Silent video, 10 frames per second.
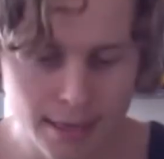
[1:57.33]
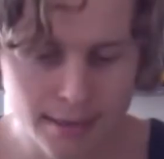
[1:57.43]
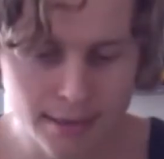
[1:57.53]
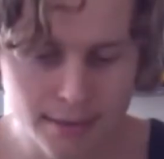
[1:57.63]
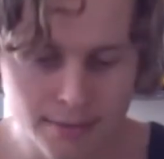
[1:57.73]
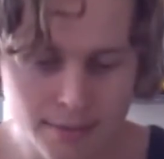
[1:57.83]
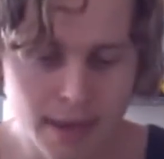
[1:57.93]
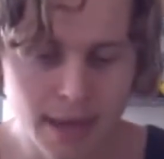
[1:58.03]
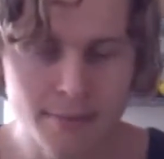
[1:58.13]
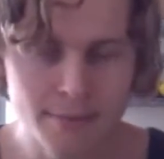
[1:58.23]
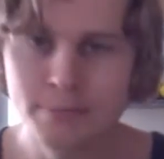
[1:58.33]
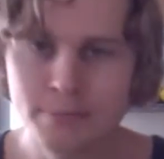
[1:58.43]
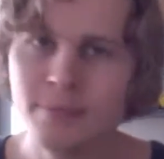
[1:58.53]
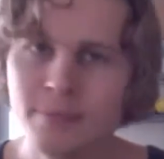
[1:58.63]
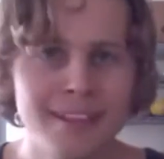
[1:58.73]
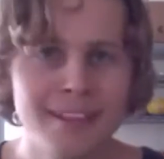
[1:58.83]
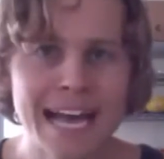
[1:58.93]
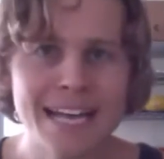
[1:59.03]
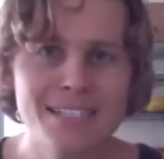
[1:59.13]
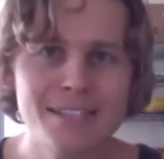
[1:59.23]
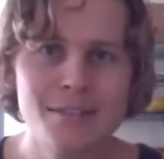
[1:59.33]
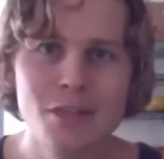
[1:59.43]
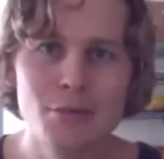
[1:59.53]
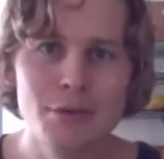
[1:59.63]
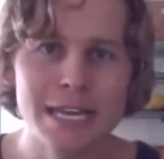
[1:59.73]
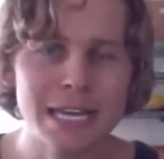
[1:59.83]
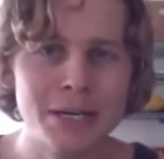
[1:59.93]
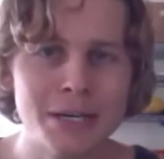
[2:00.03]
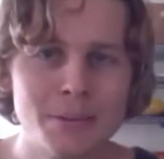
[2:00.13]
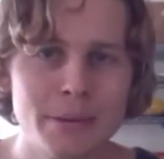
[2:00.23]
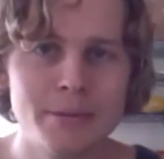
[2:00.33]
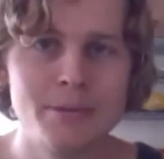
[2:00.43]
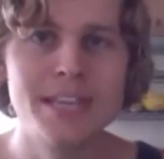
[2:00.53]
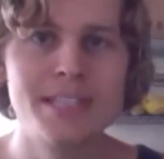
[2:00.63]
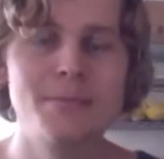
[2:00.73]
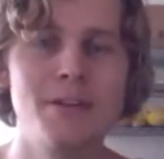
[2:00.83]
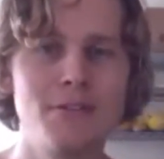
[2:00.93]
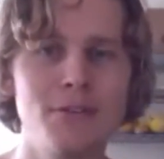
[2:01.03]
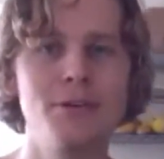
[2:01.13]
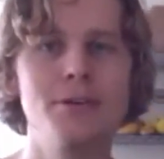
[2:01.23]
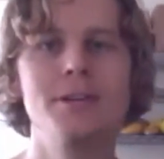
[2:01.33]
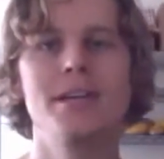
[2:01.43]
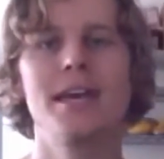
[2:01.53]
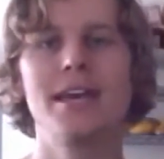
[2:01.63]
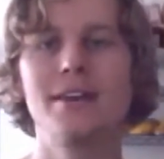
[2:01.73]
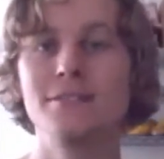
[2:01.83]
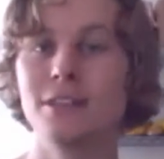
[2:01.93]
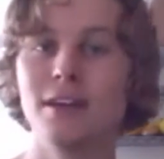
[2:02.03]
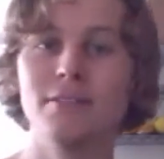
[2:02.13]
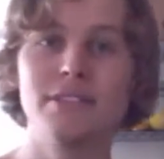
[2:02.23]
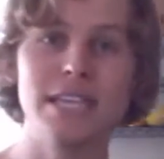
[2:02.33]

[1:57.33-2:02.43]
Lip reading: and I've, in the last 3 years, been obsessed by fruit, and I've